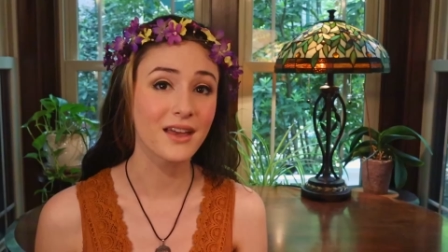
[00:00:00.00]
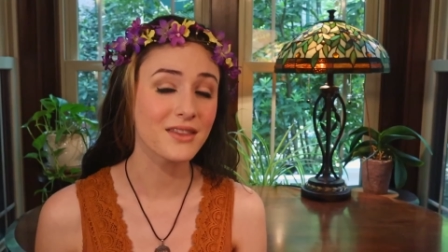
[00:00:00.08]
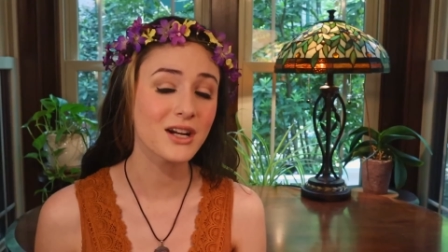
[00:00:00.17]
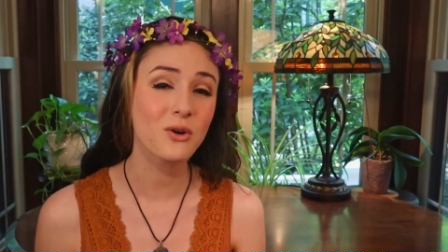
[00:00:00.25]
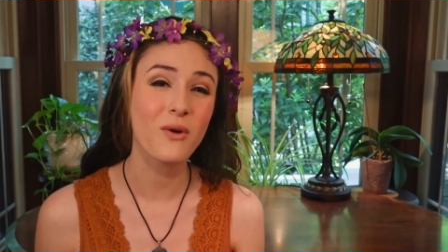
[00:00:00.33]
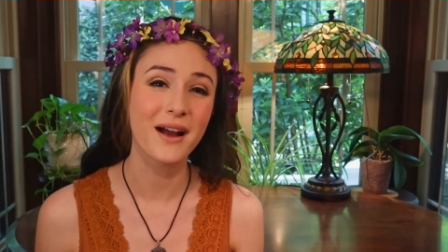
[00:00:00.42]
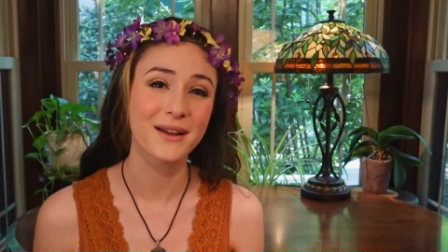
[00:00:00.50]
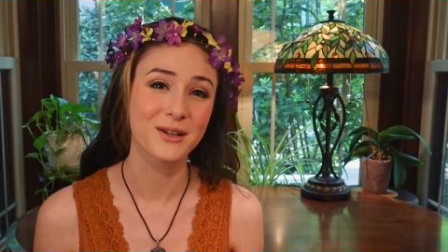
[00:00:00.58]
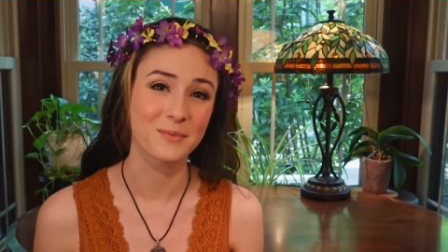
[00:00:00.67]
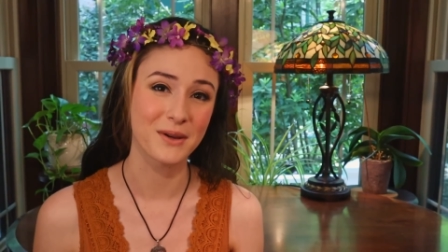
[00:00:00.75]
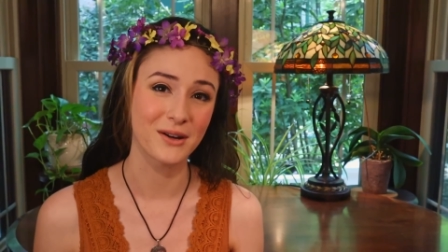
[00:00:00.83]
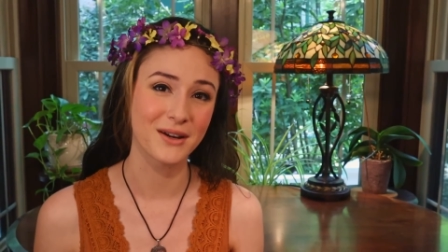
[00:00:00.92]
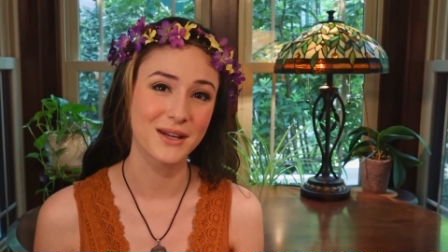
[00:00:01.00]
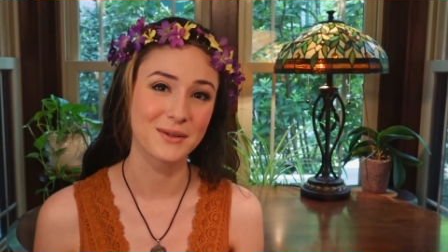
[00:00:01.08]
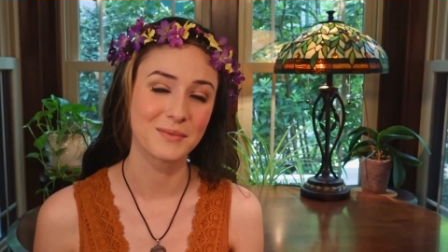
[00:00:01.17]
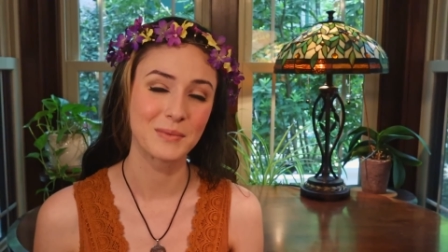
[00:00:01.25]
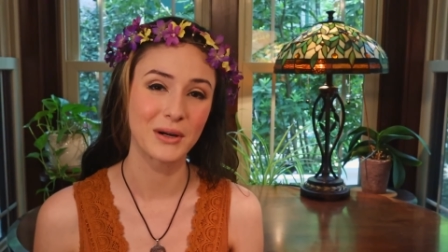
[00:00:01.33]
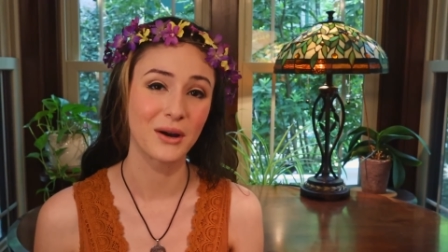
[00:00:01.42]
and then a quieter
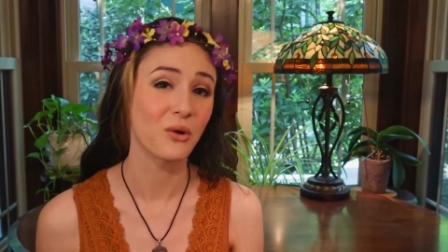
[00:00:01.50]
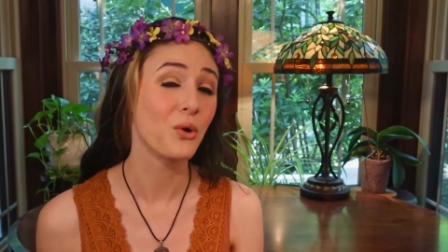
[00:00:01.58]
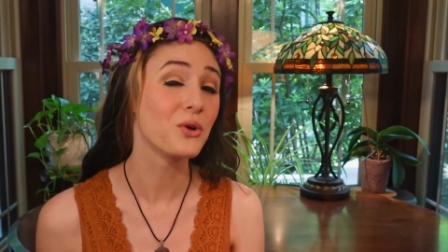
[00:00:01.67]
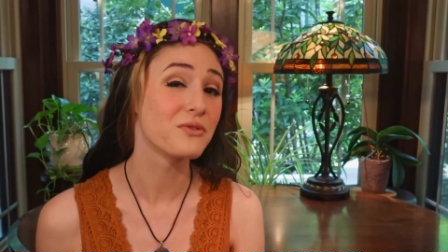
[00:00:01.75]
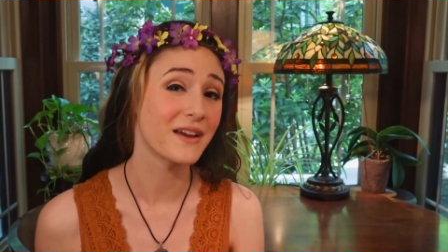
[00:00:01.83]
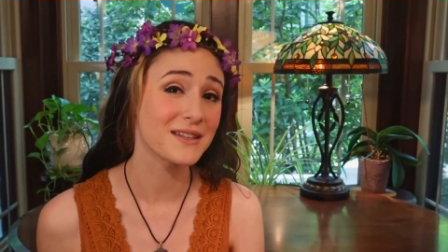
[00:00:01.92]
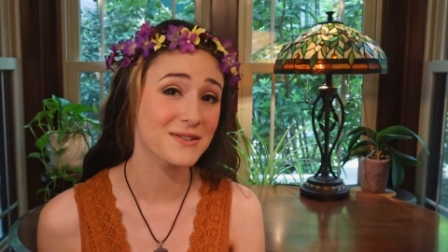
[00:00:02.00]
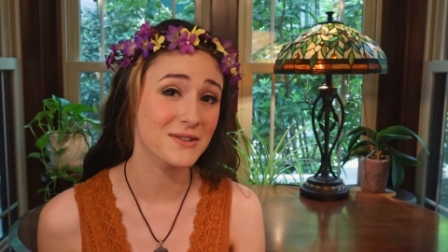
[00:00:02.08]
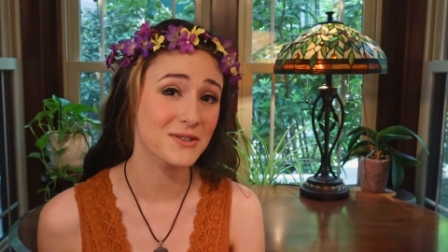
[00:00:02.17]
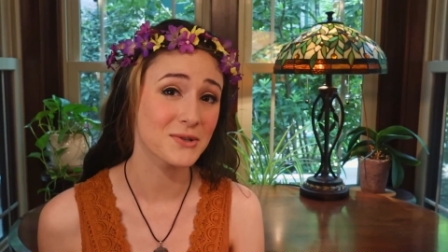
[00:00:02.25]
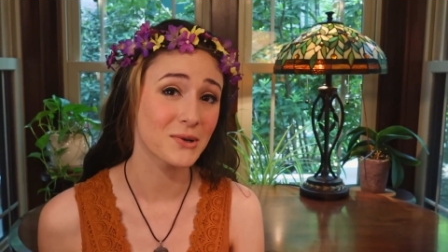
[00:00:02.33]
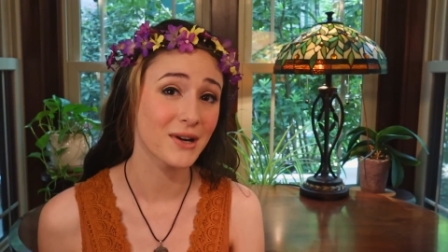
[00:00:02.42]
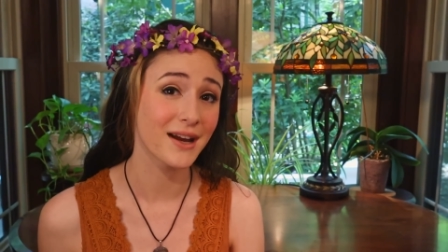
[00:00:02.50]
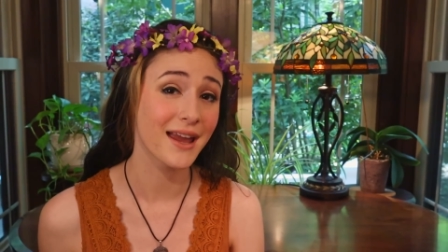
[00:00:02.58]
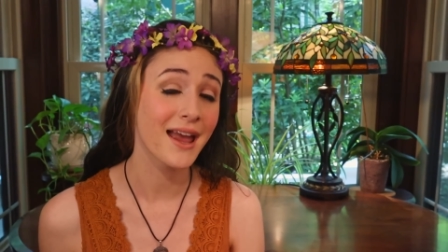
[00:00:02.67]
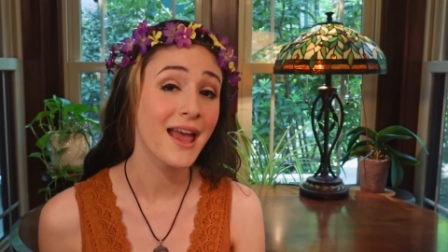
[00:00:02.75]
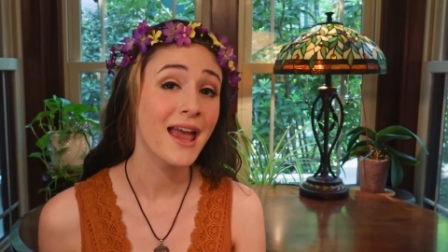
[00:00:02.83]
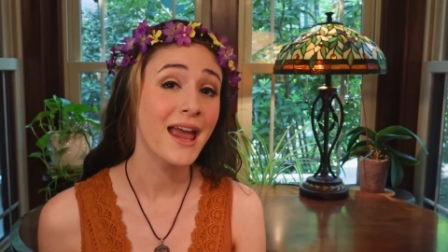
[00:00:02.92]
period where old fans of the story